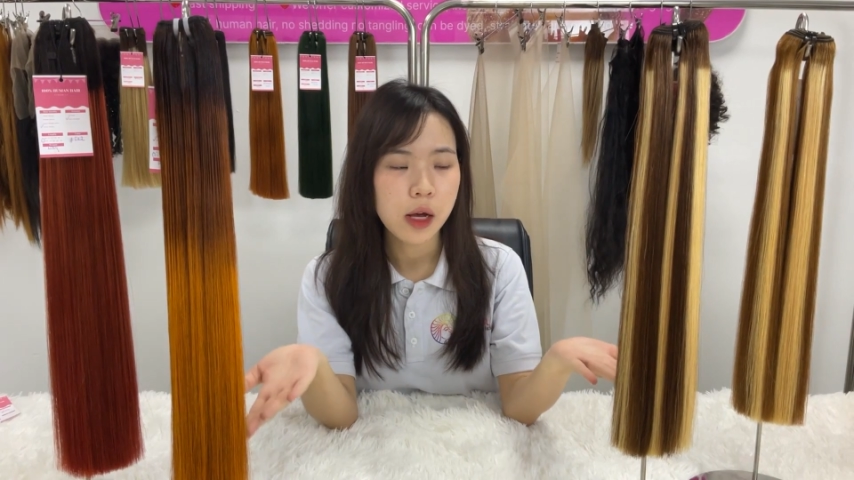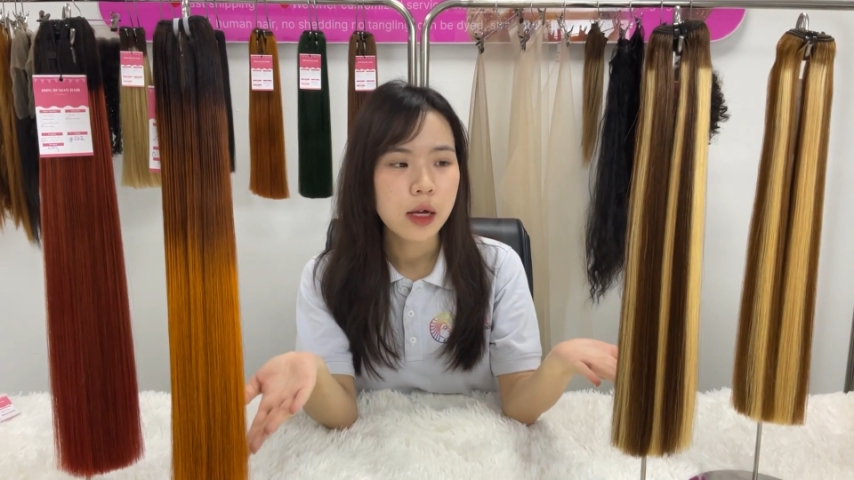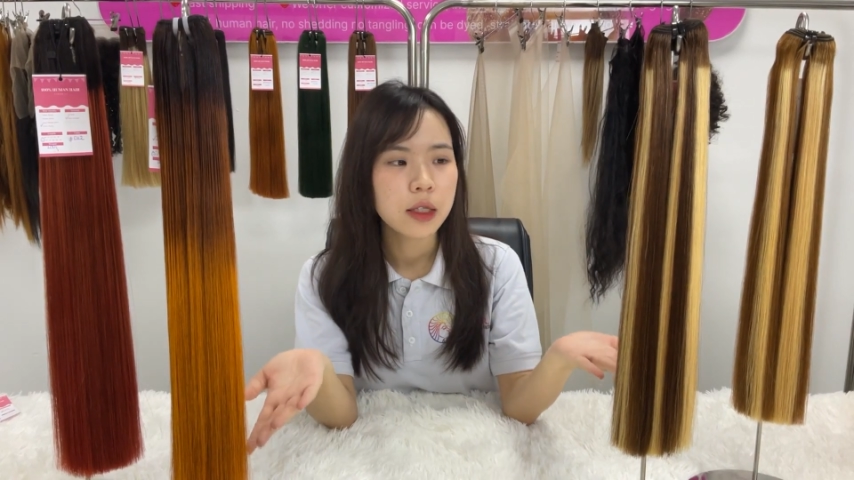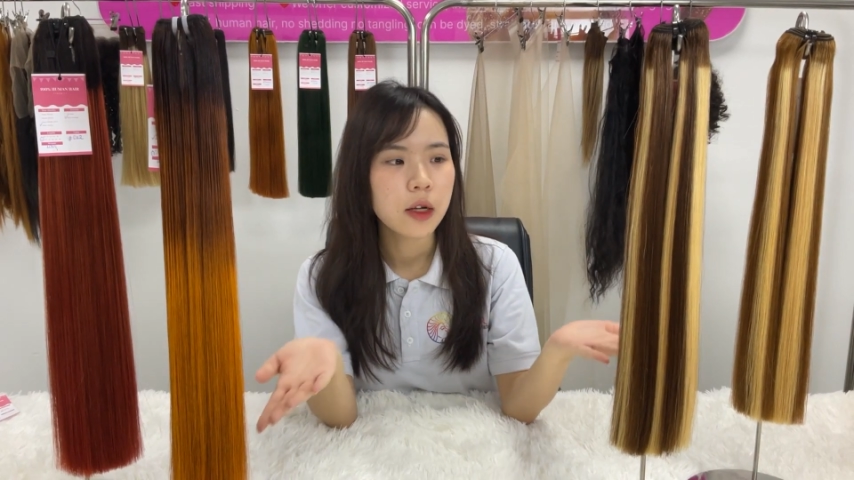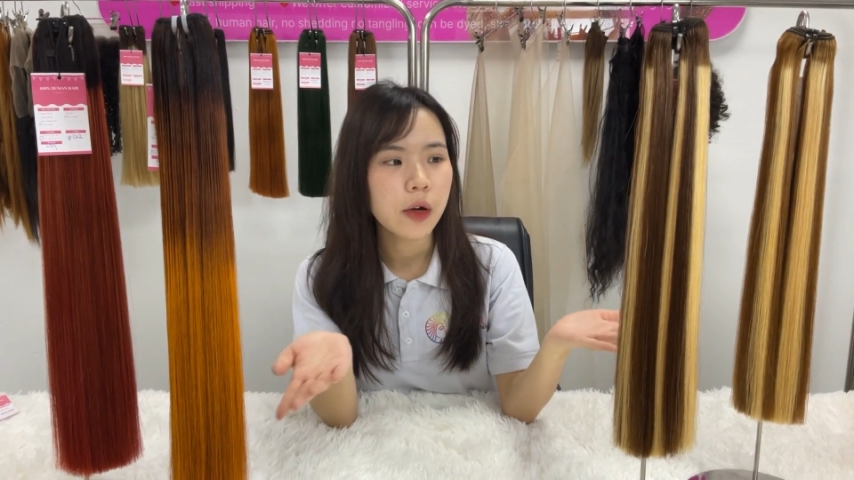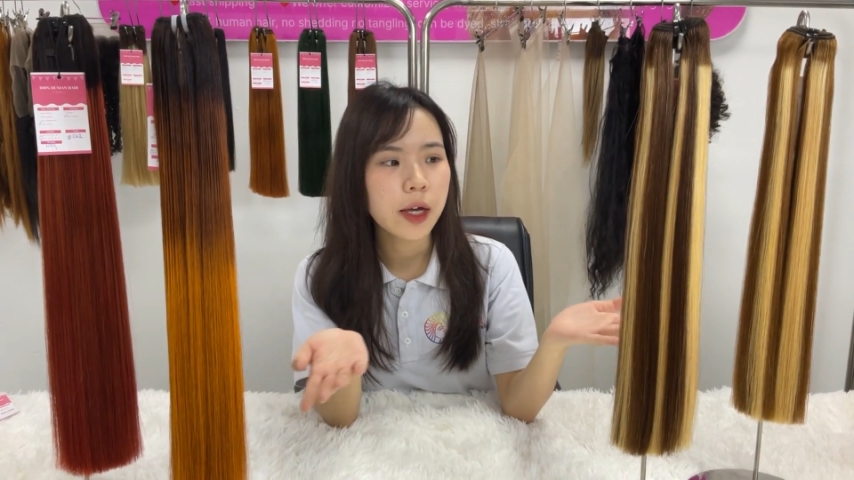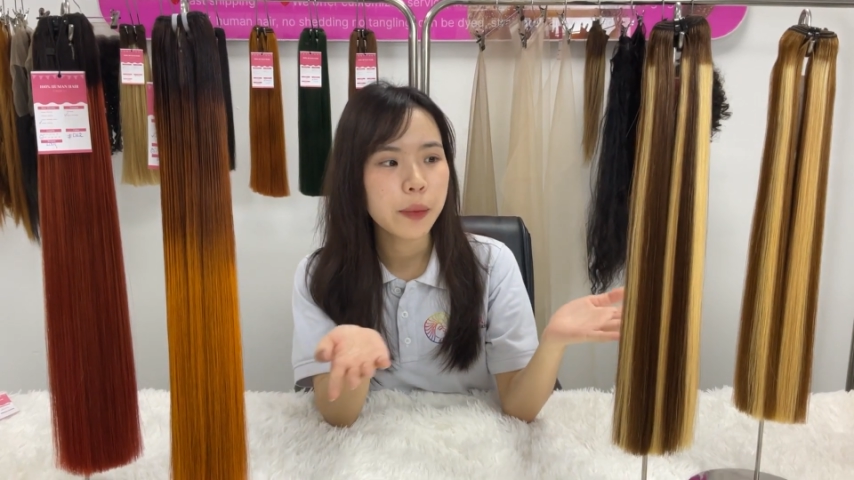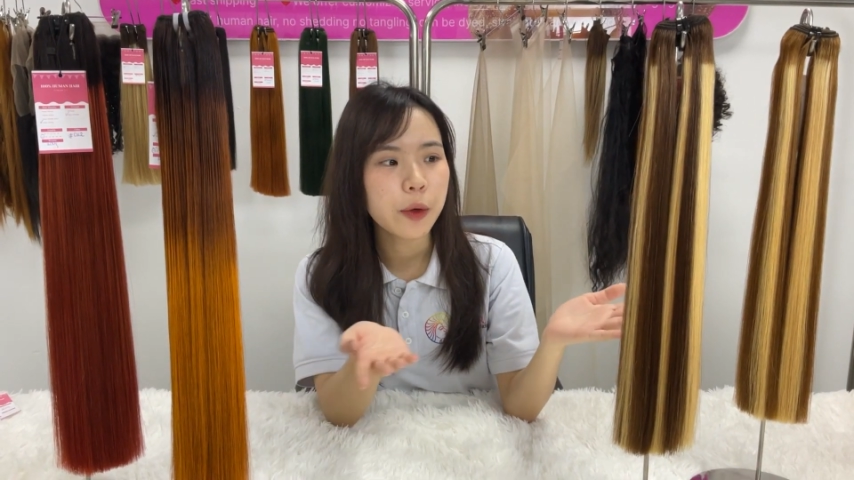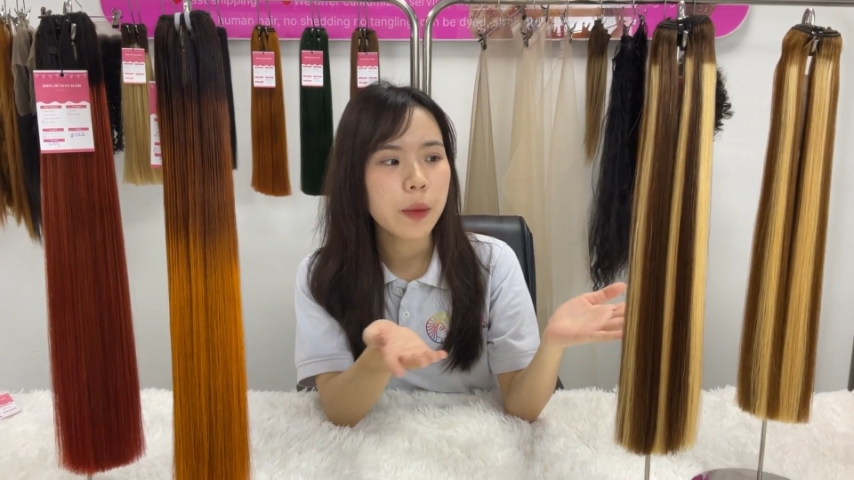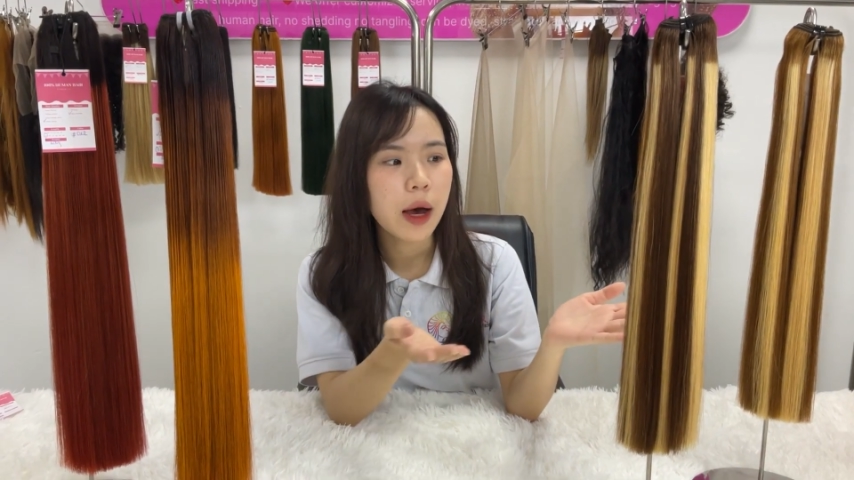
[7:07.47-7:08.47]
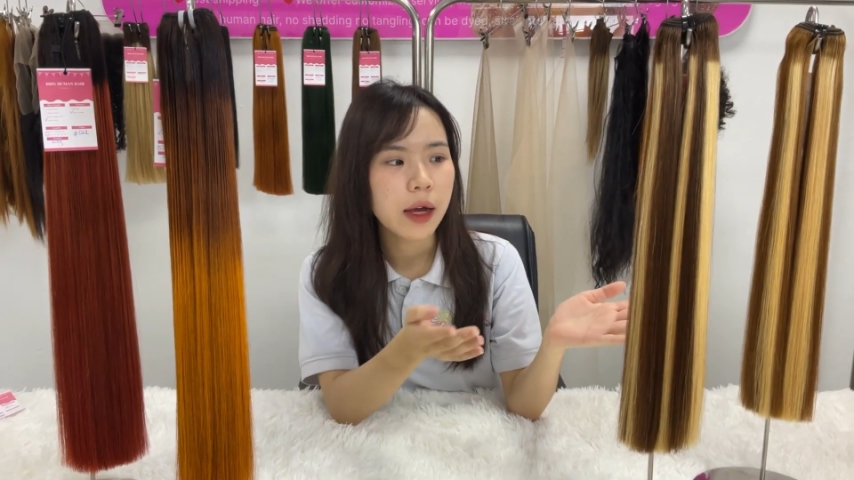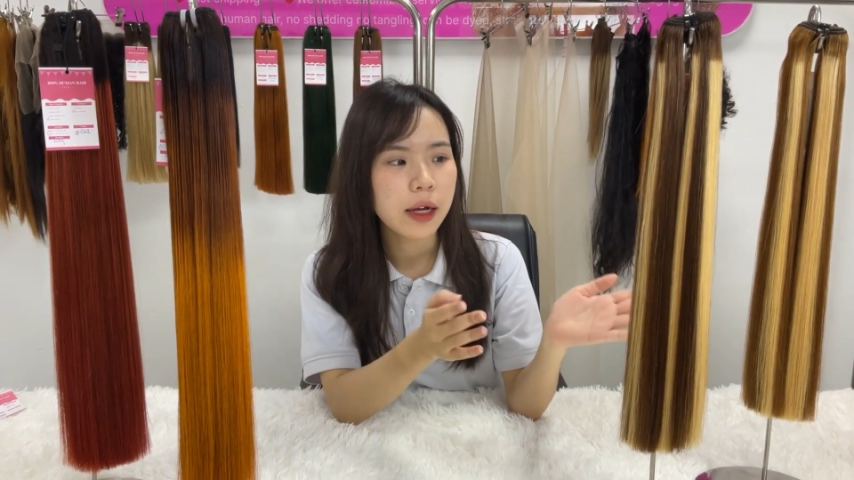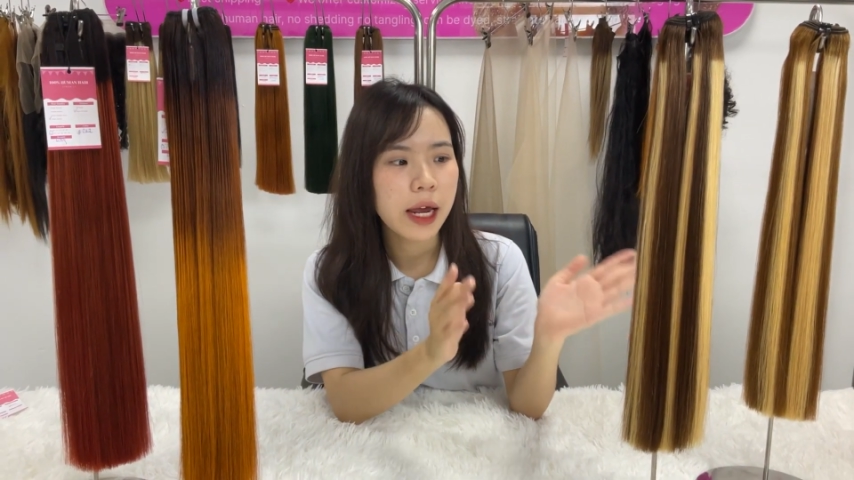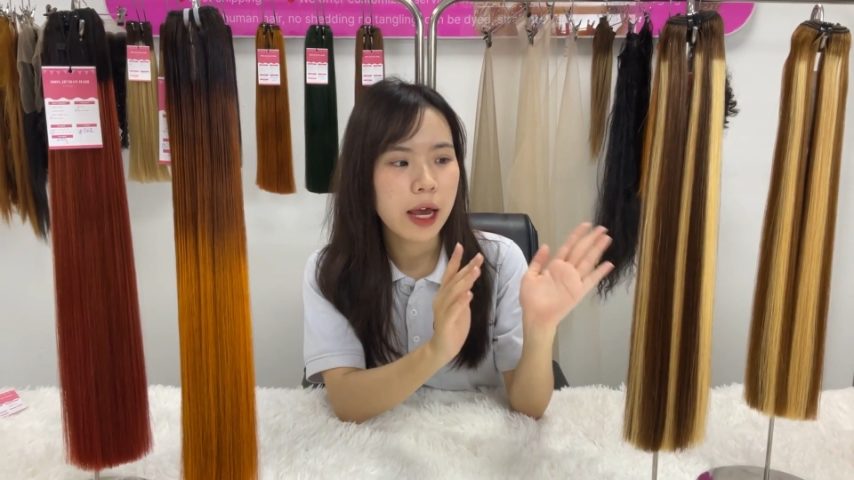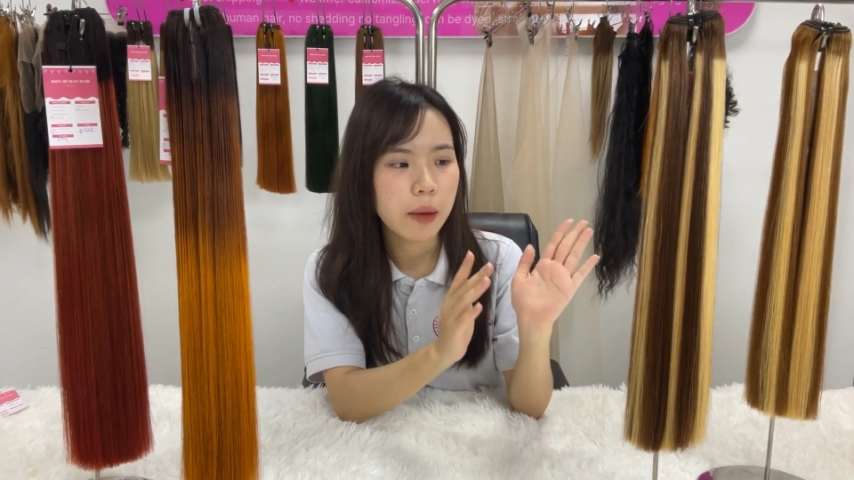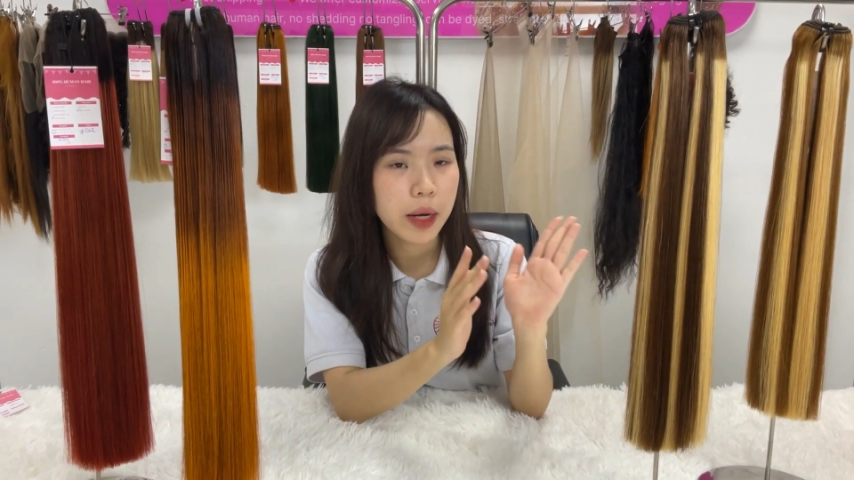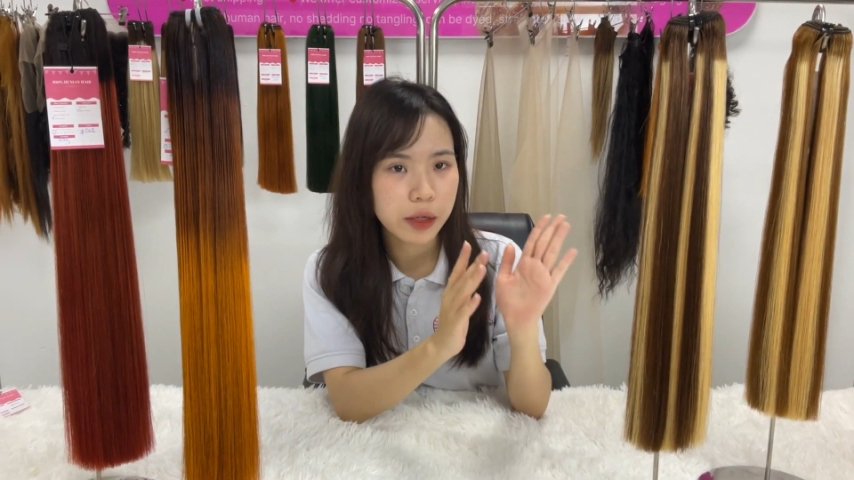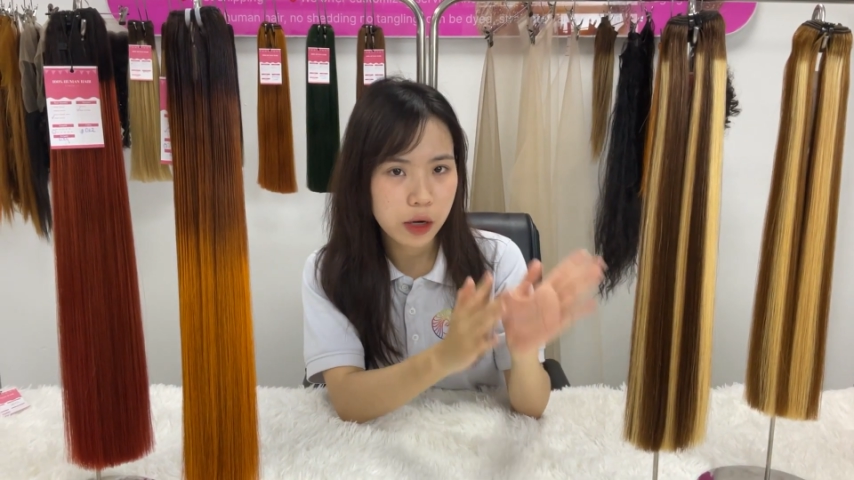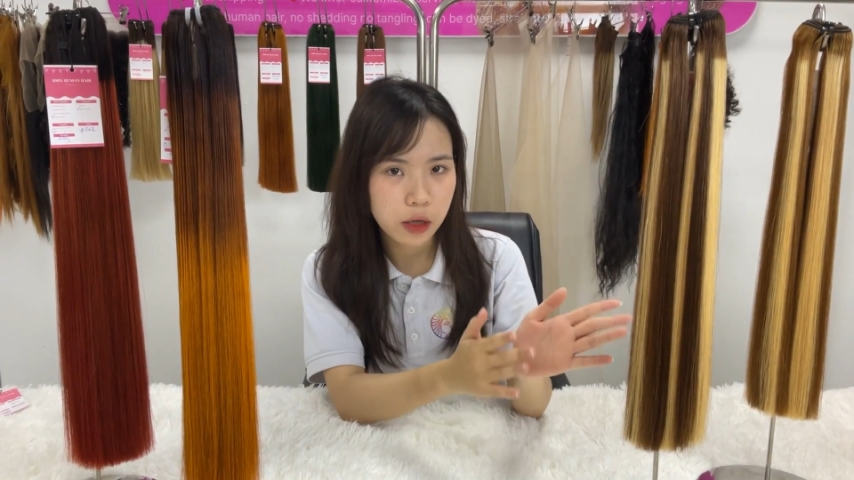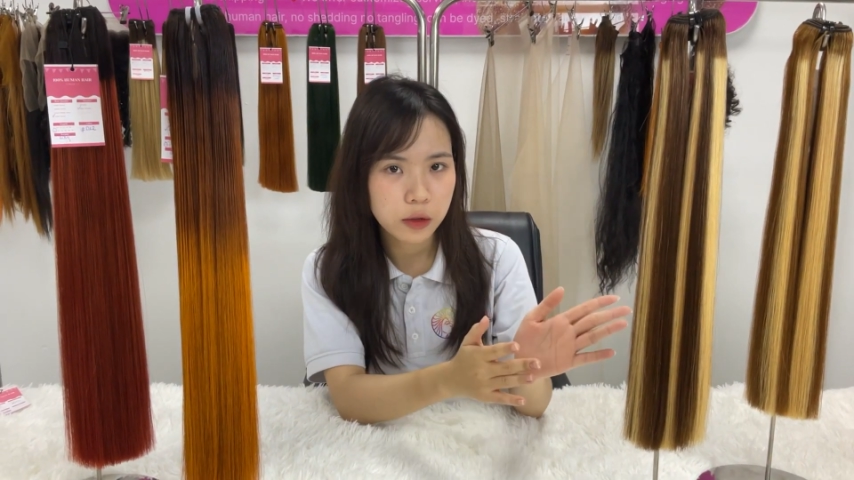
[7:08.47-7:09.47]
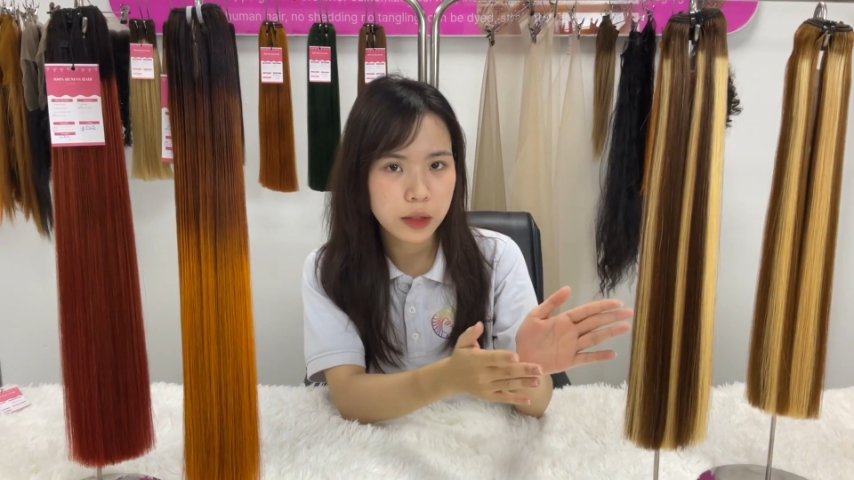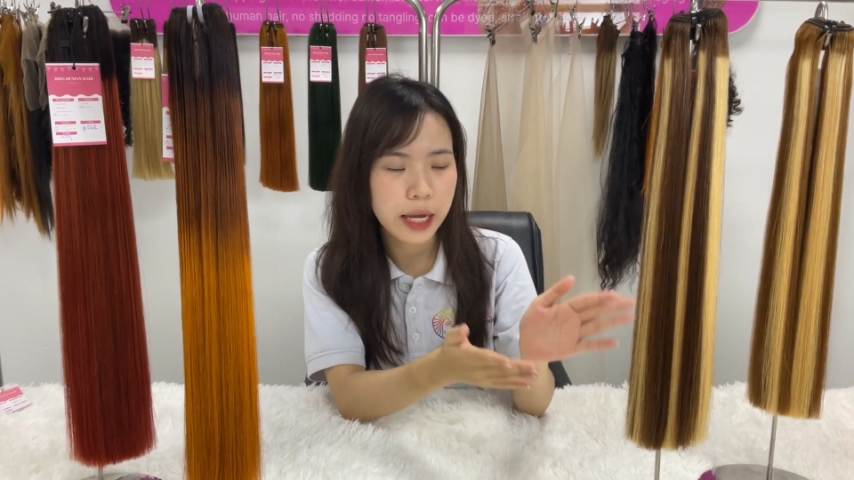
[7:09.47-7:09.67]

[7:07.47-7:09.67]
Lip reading: So if you buy hair bundles